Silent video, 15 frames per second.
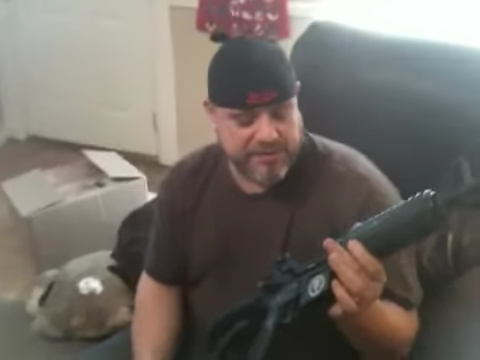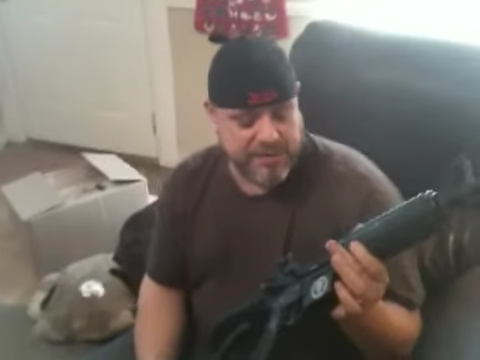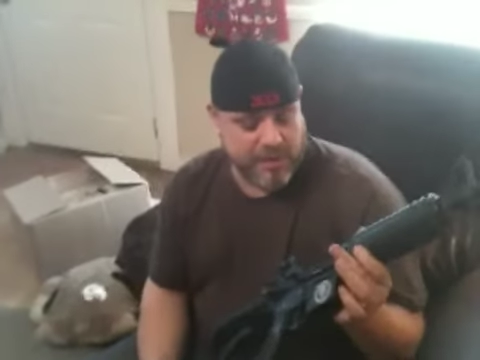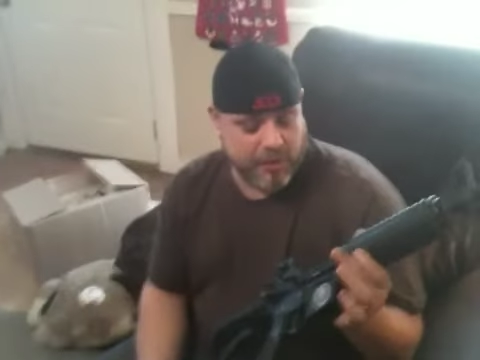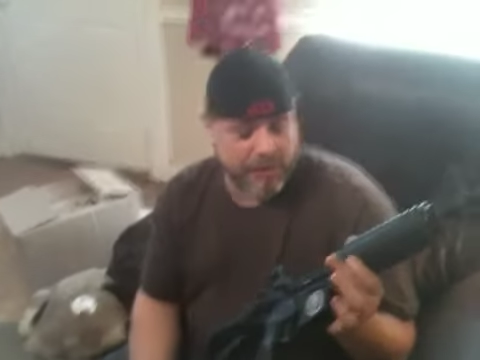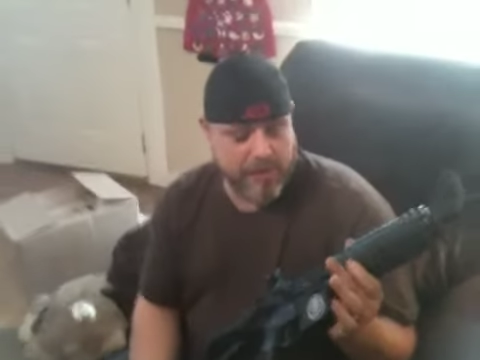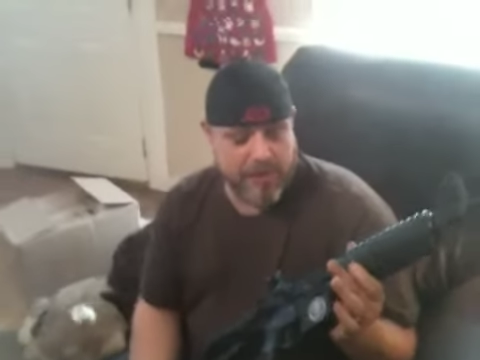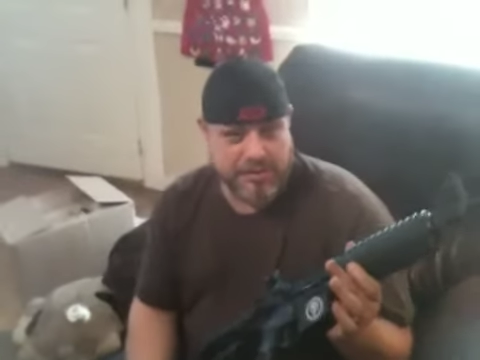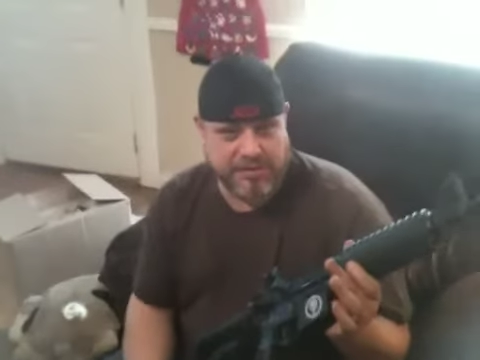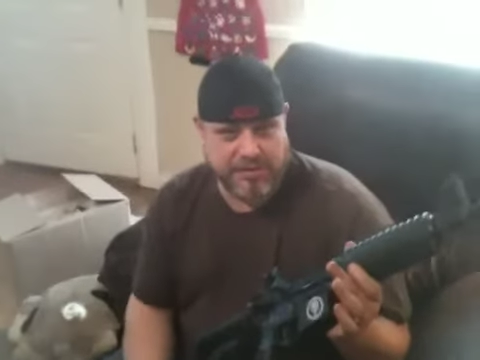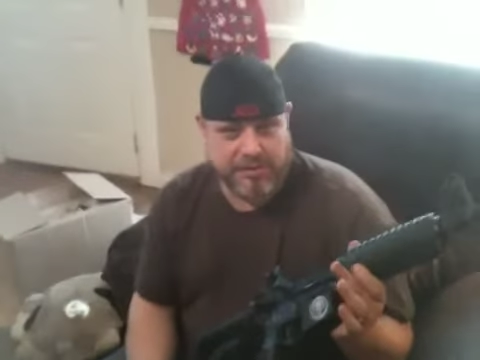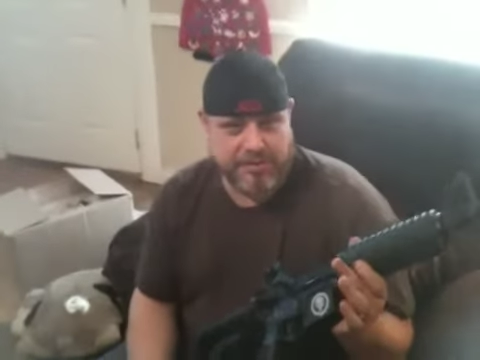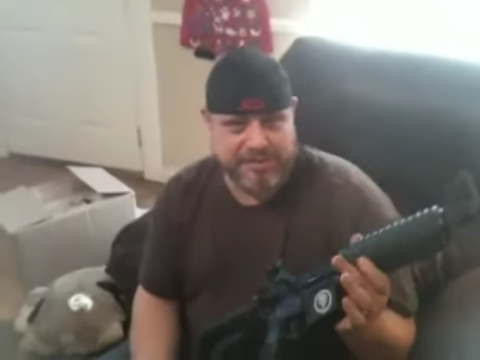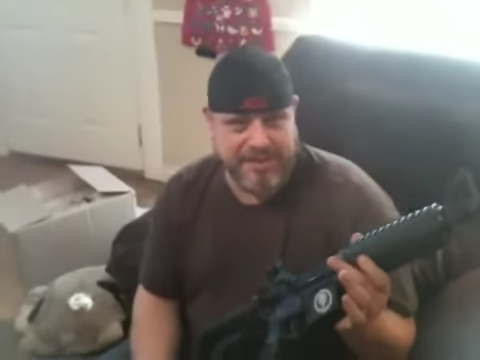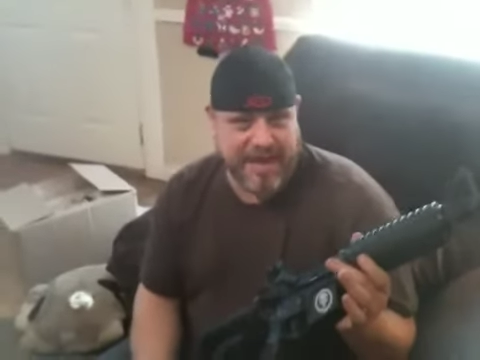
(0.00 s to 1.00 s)
to hold on to
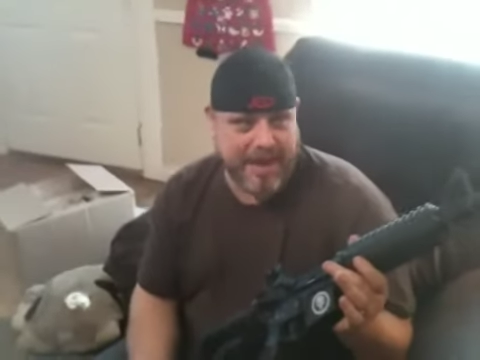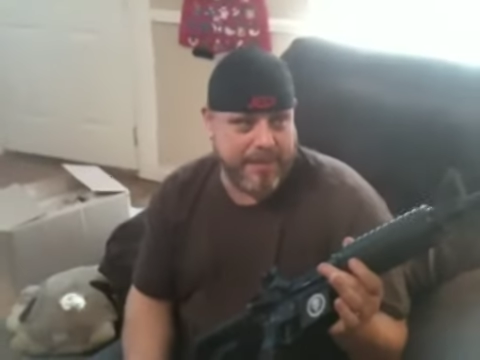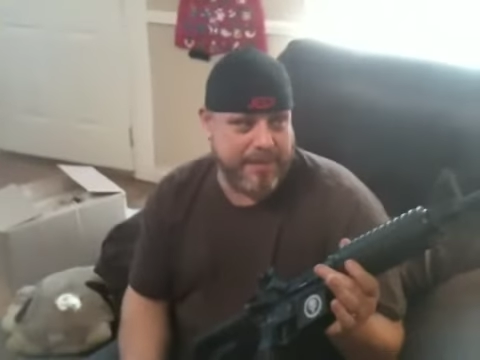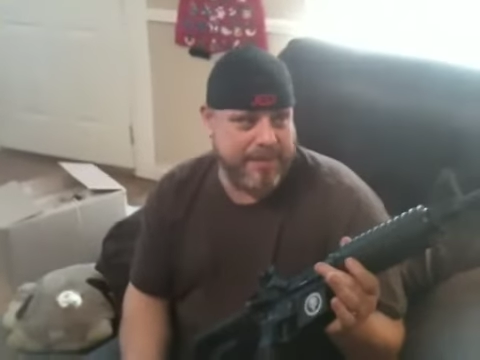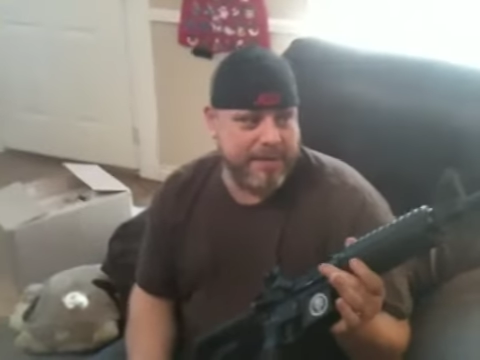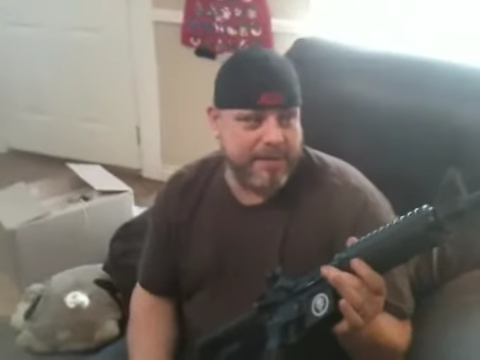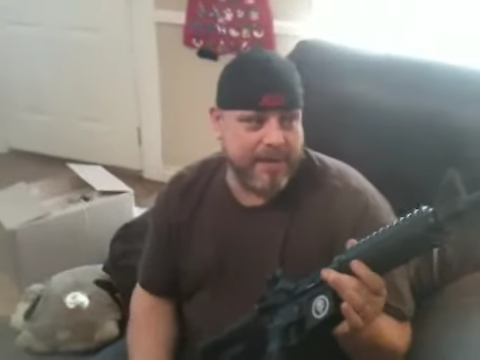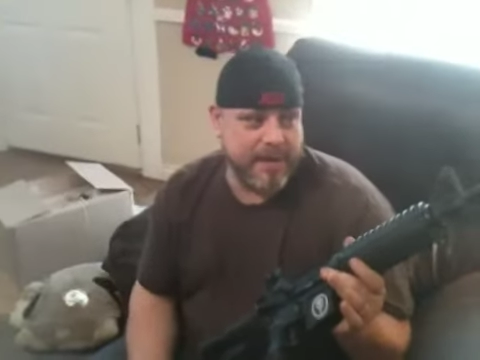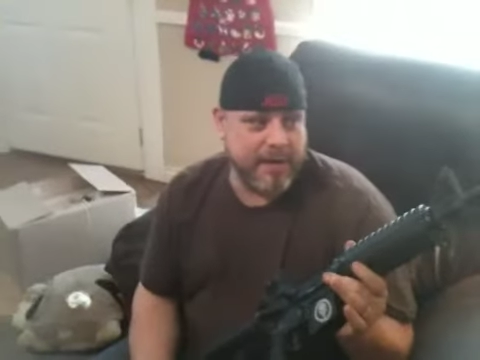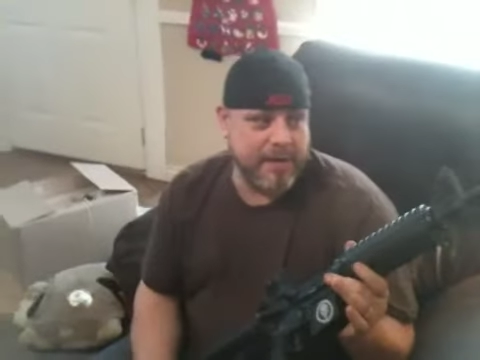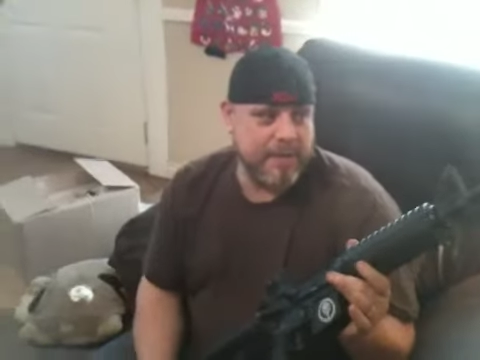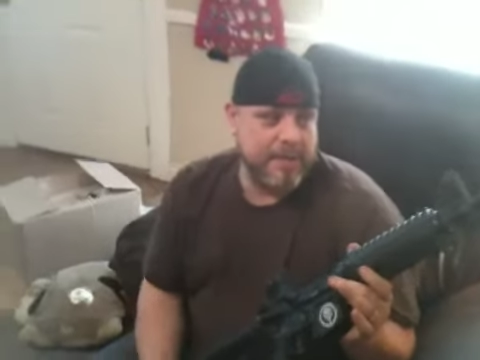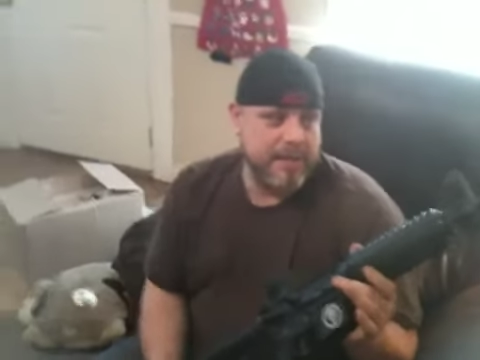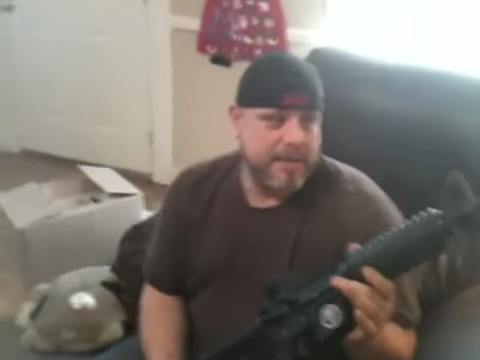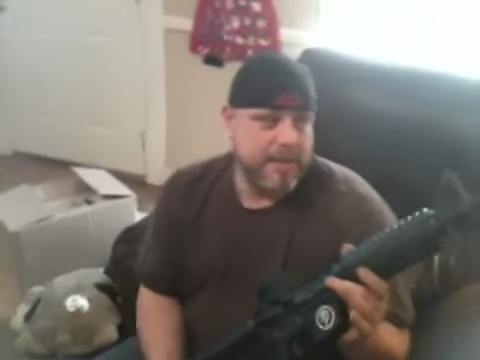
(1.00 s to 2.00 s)
it and tap it in there.
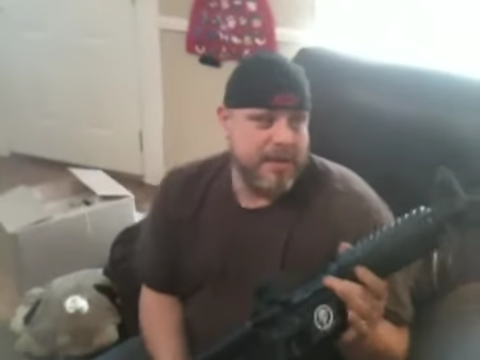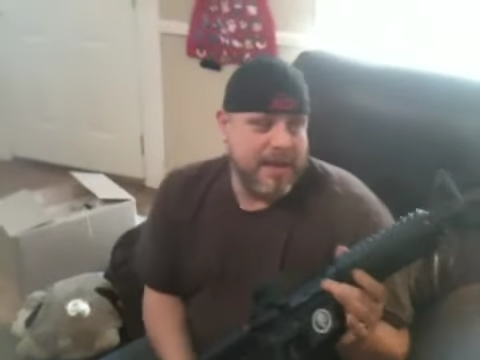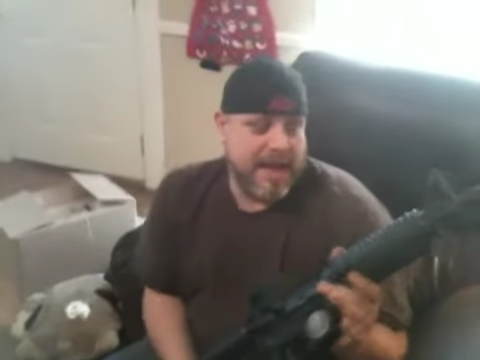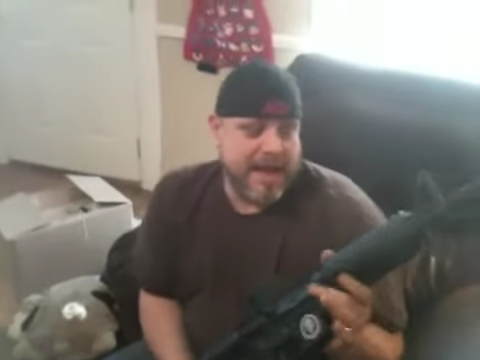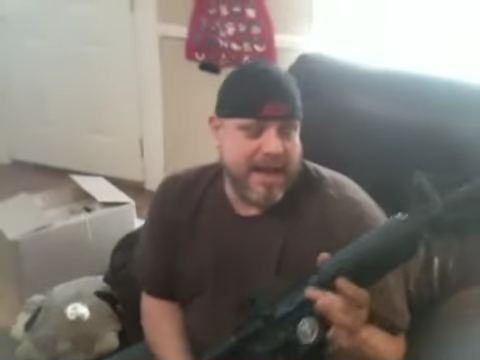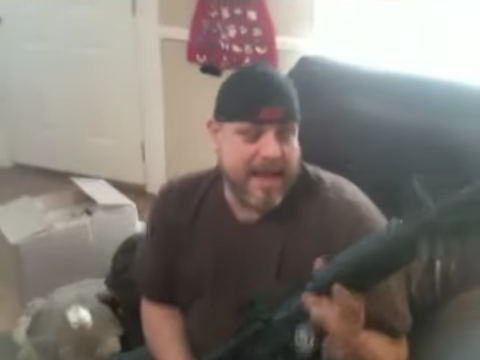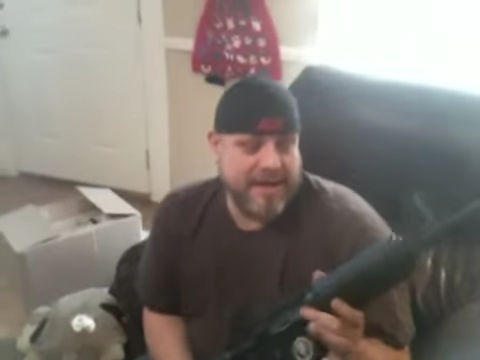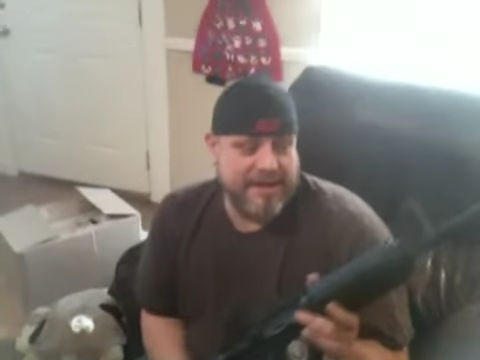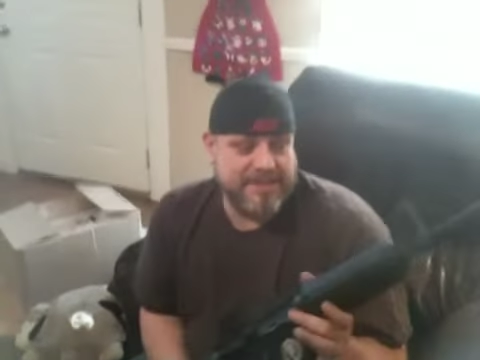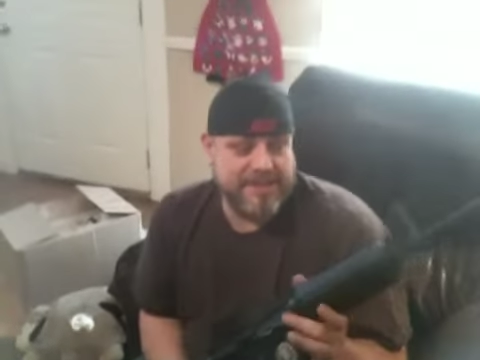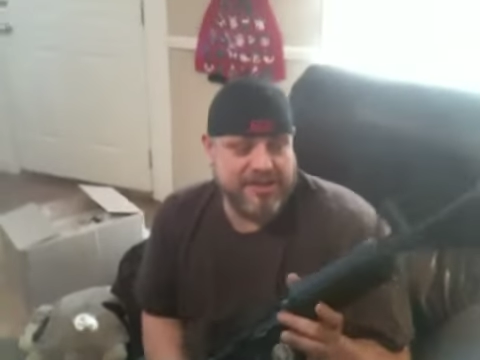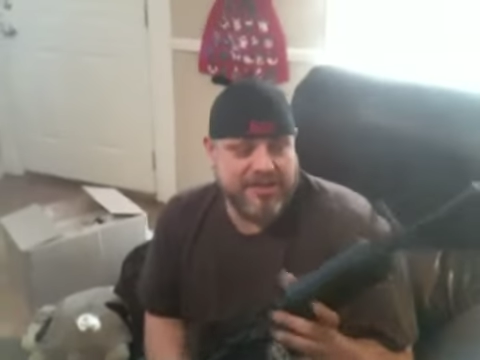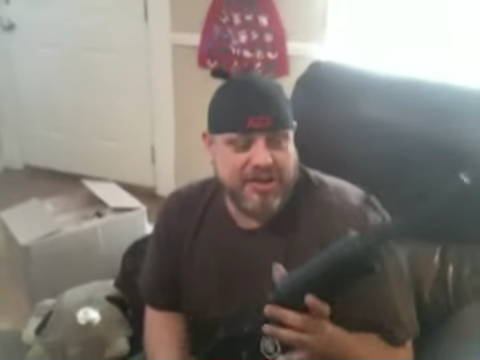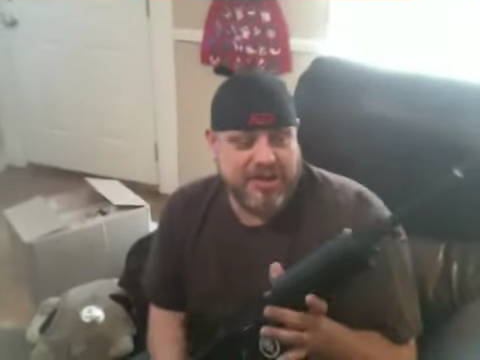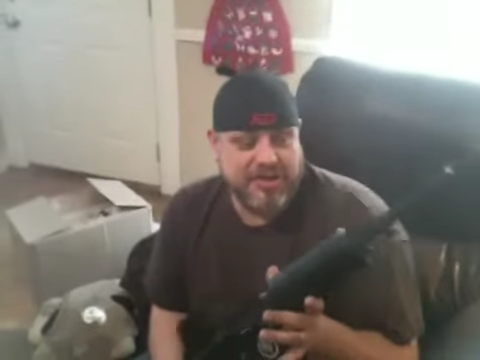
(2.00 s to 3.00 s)
I highly
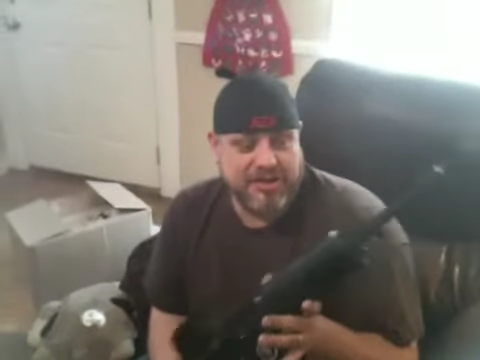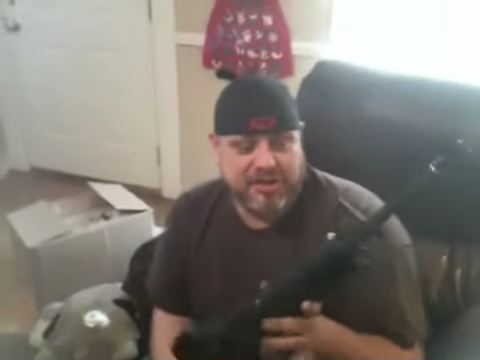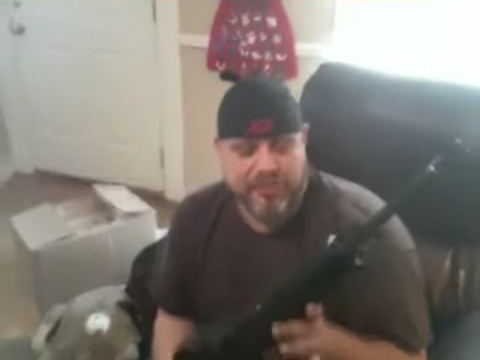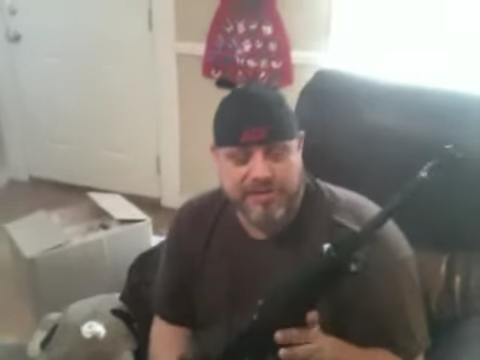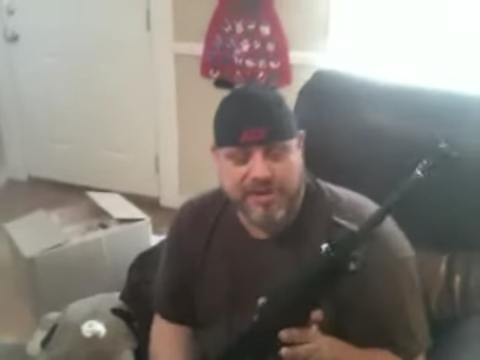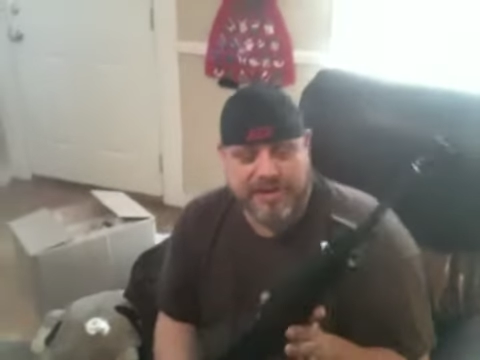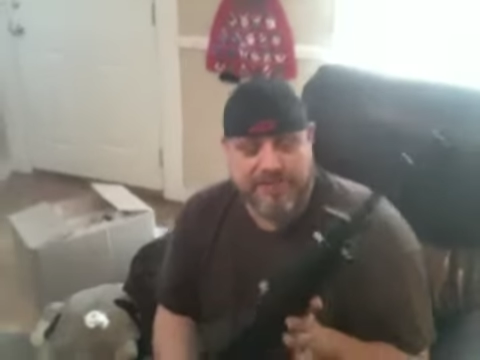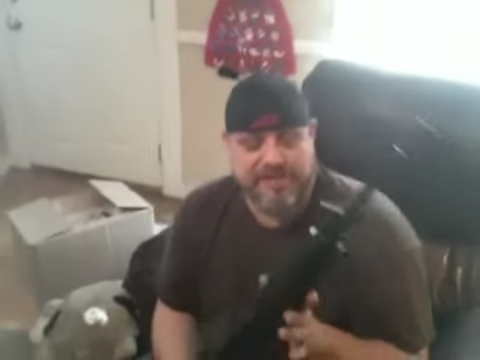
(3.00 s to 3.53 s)
suggest you use like